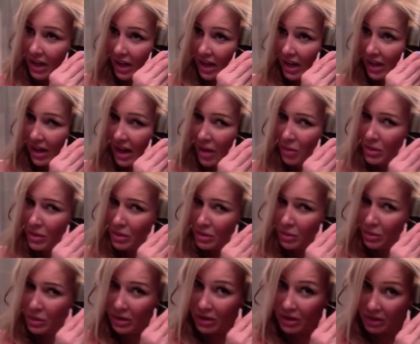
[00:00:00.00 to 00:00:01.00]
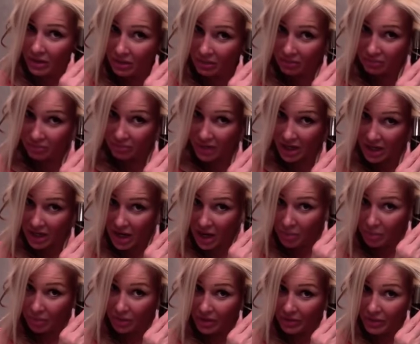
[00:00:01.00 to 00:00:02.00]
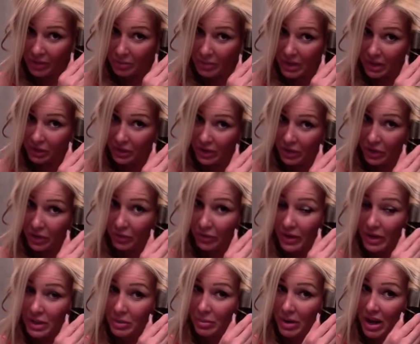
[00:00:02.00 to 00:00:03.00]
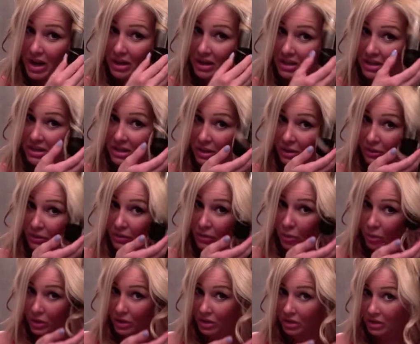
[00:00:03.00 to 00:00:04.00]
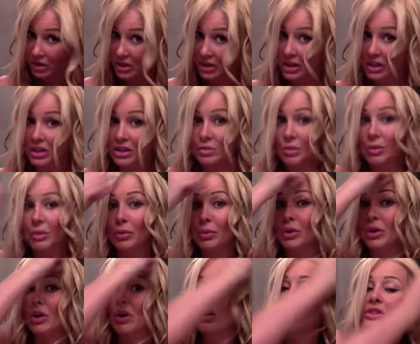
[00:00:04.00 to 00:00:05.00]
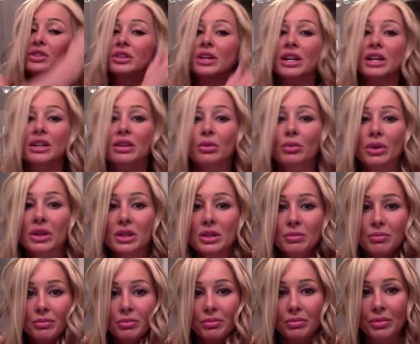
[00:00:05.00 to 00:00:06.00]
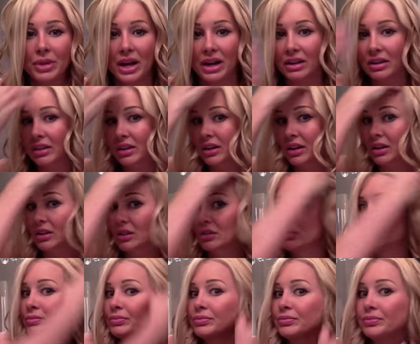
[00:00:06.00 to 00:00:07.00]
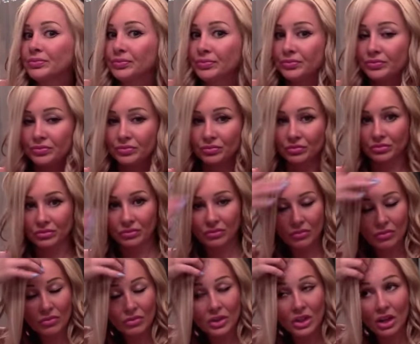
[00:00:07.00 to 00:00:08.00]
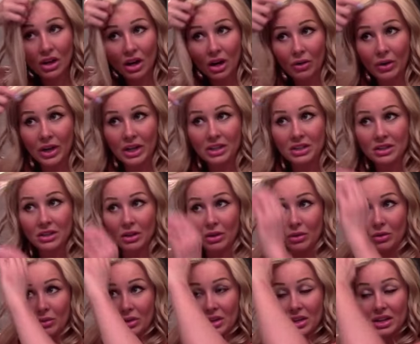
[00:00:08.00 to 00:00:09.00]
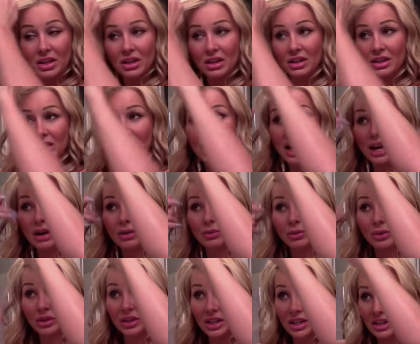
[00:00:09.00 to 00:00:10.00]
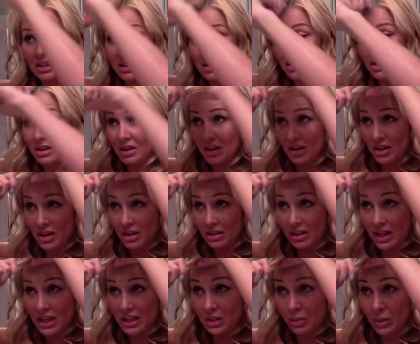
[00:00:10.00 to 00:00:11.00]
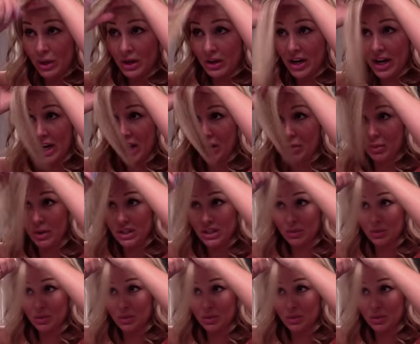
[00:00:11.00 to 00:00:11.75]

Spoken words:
And I would do a couple of them that are near your face back instead of forward. Remember, we're alternating the ones back there. All right, so, yeah, I really like the way her hair was.